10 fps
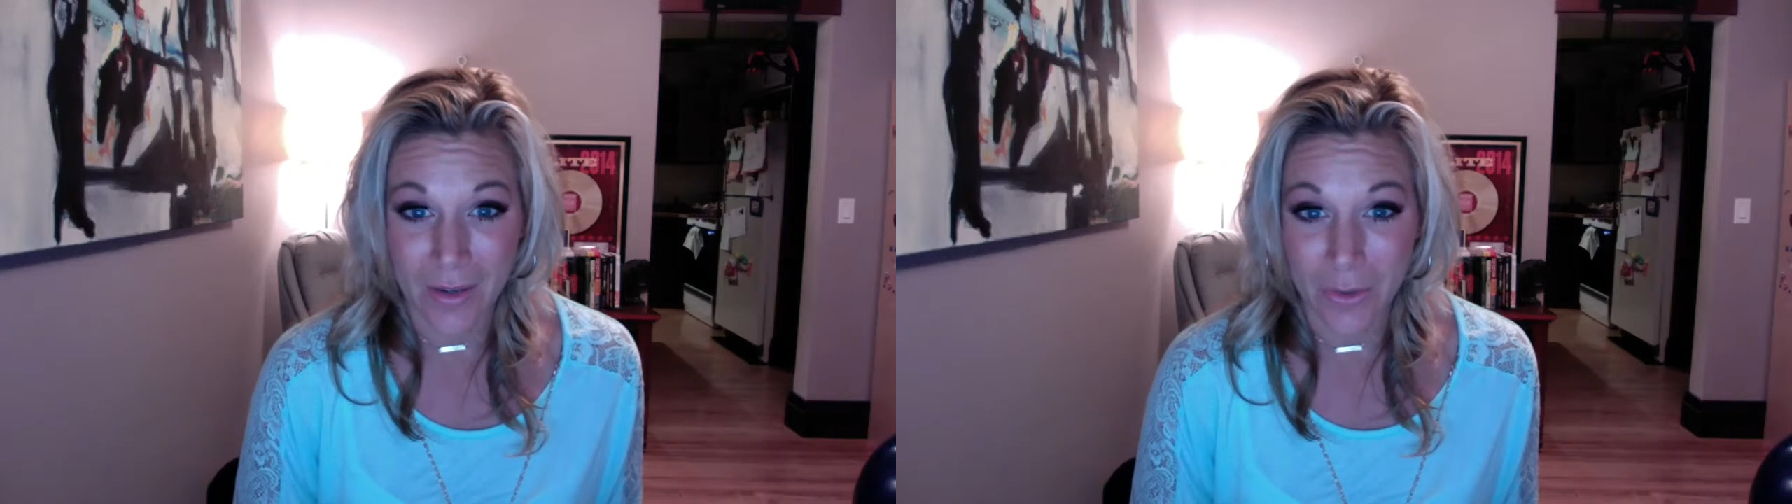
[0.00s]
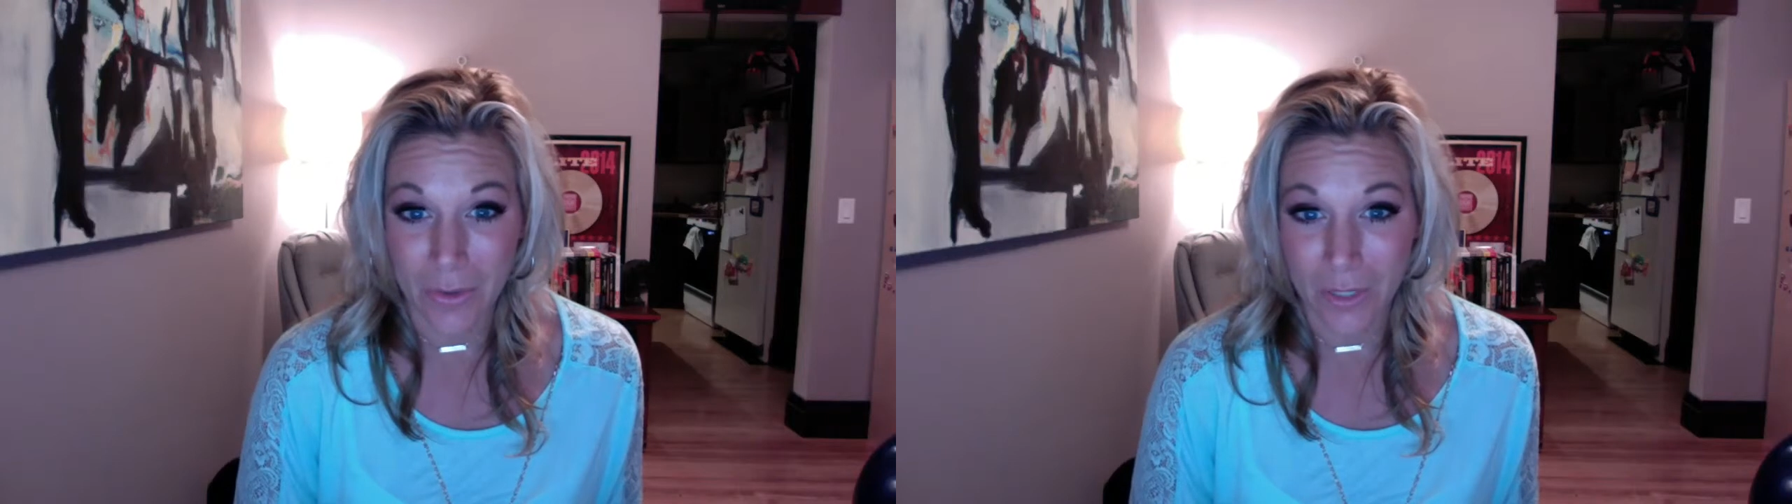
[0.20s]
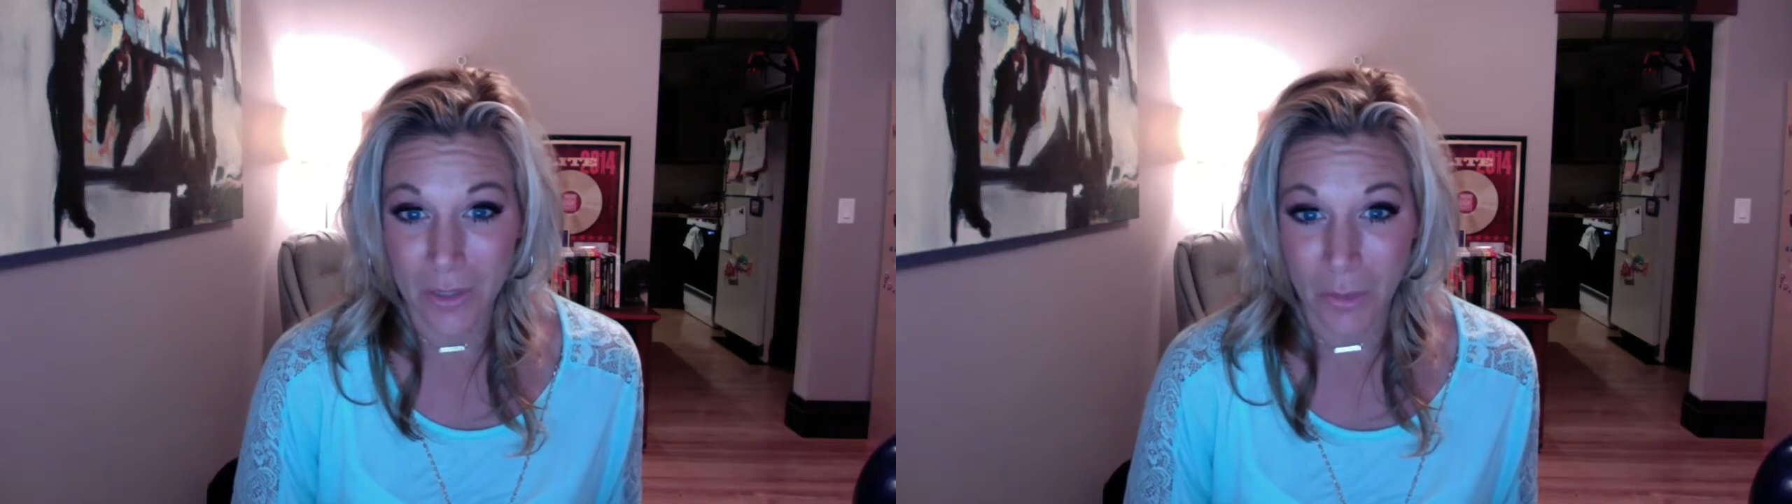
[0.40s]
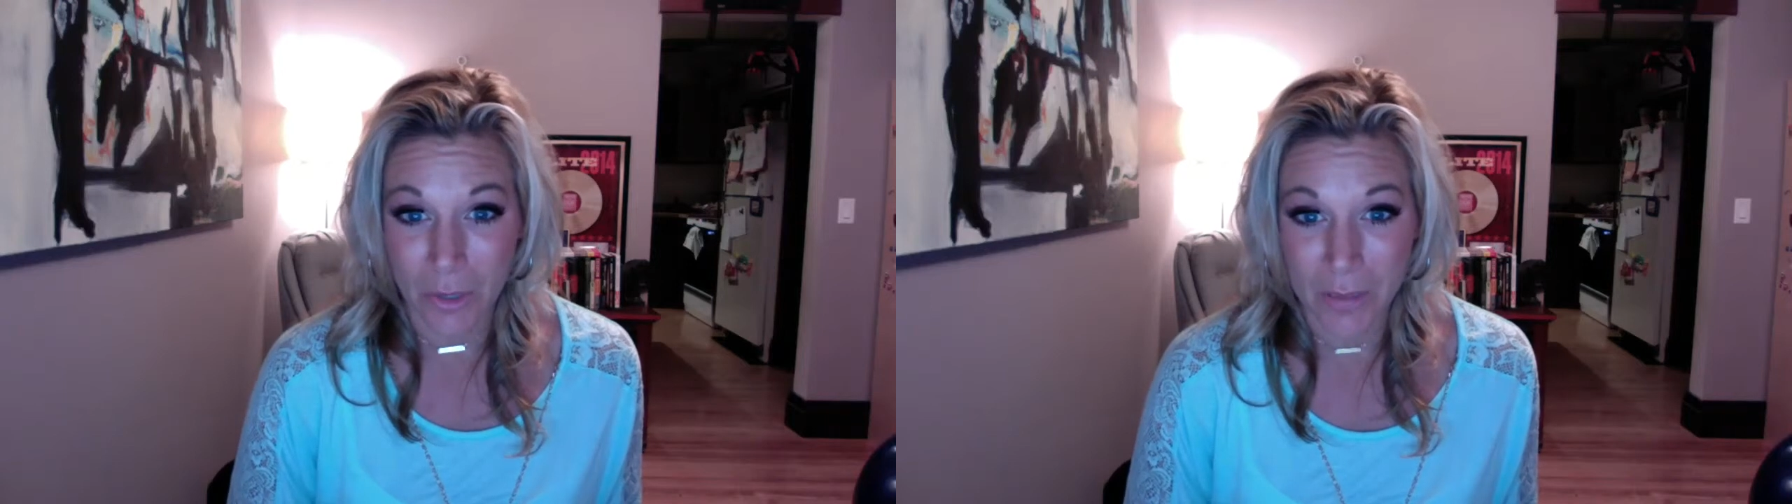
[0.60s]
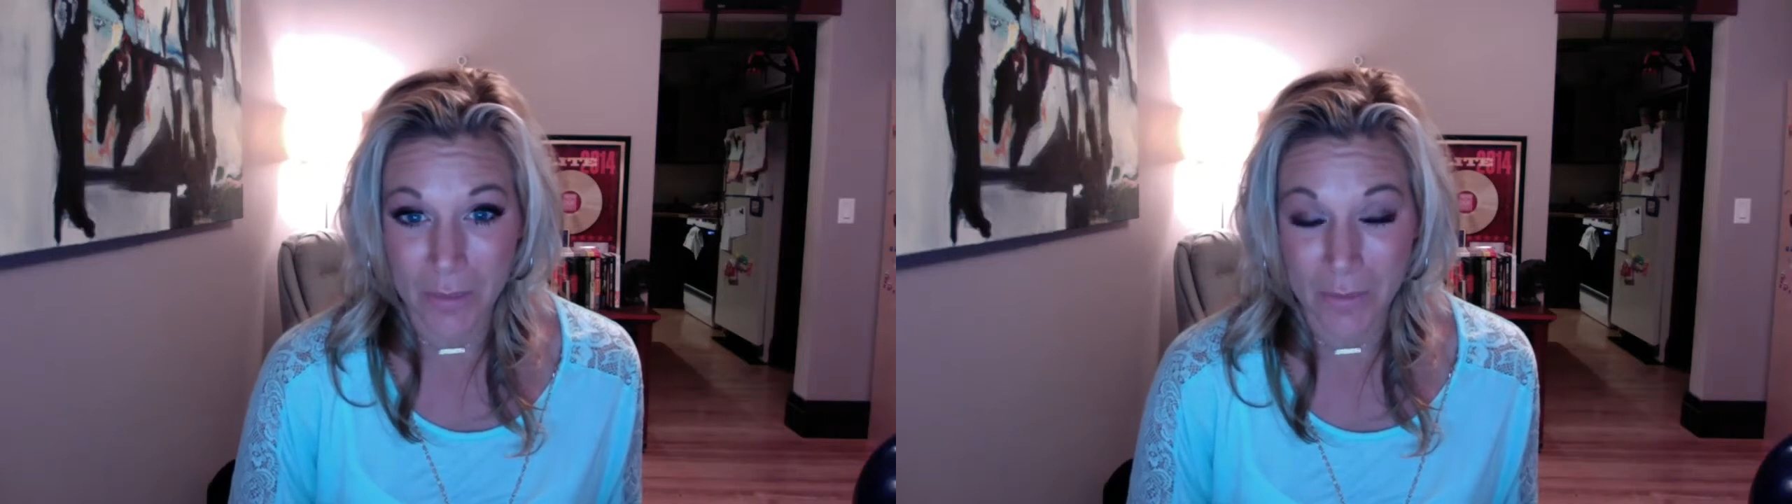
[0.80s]
early in the
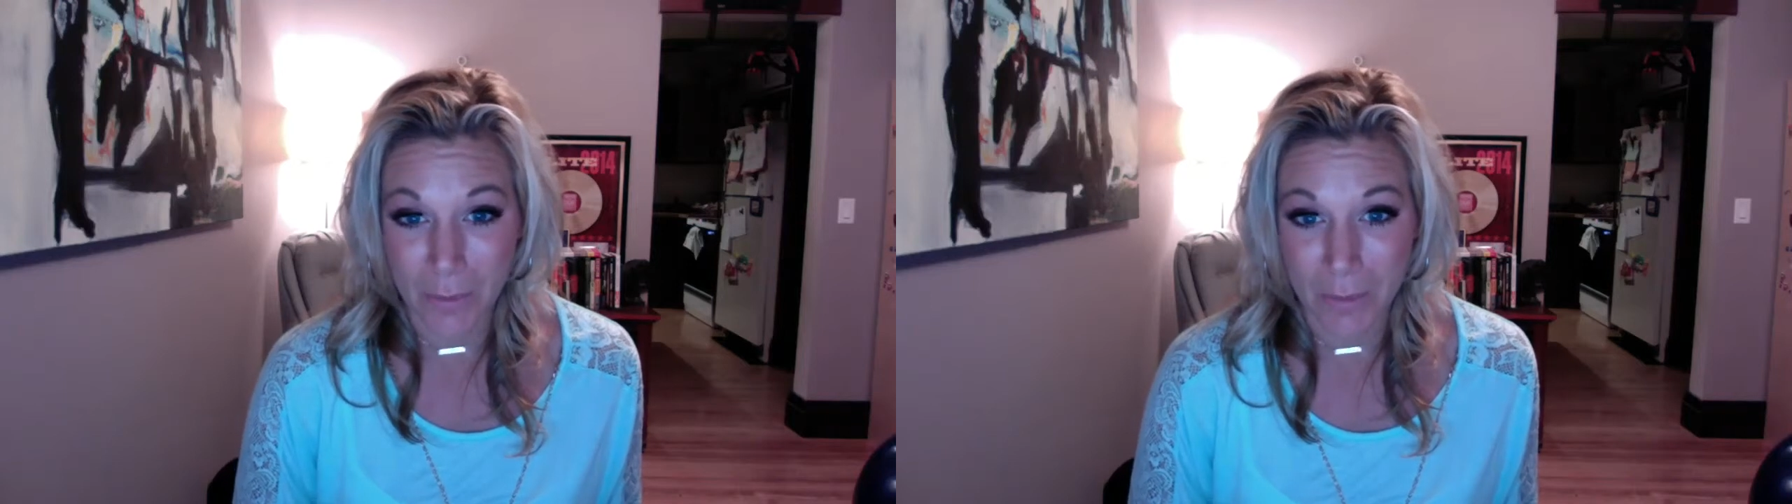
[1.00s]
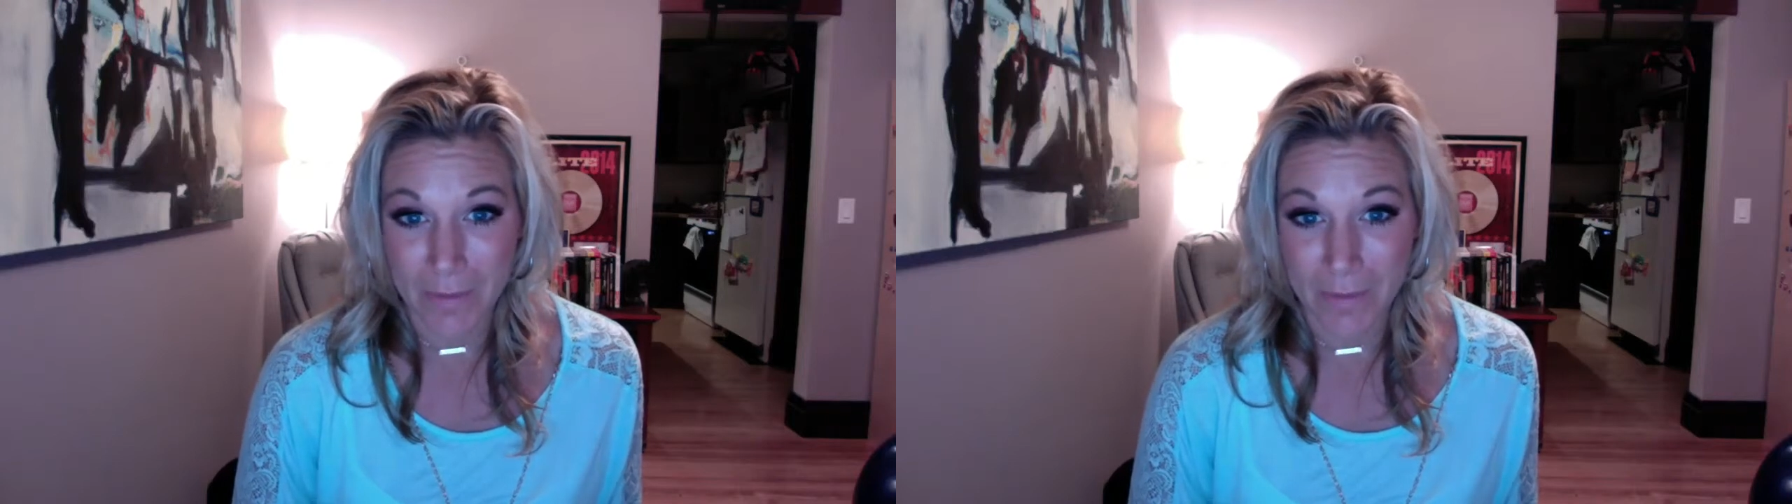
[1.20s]
morning before